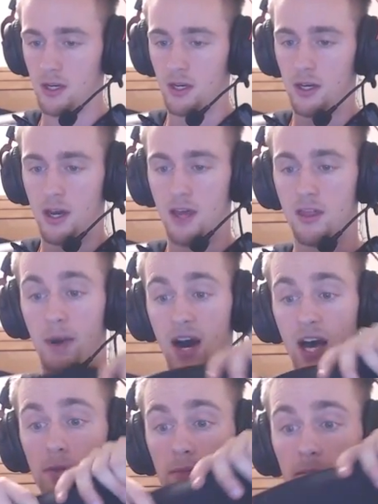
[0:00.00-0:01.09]
And the
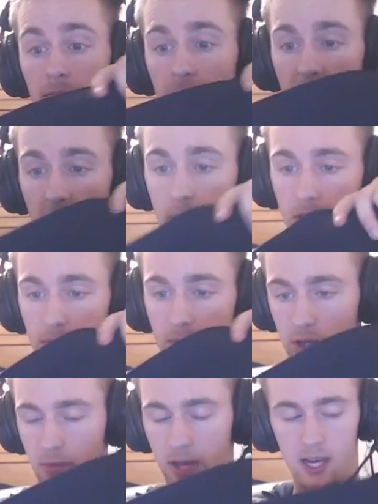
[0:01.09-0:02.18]
bottom of the mouse
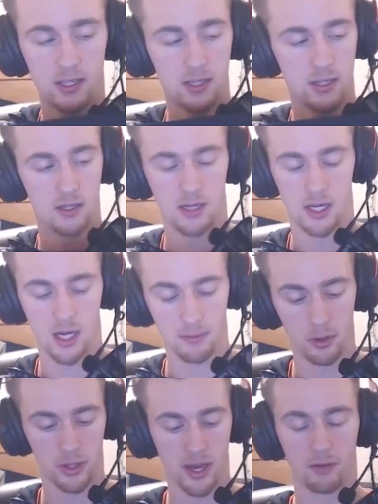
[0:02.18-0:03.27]
pads
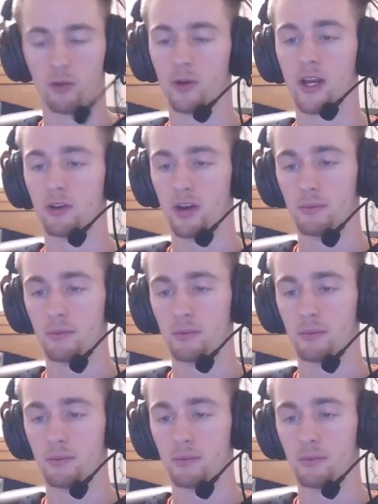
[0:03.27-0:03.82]
both have great grip,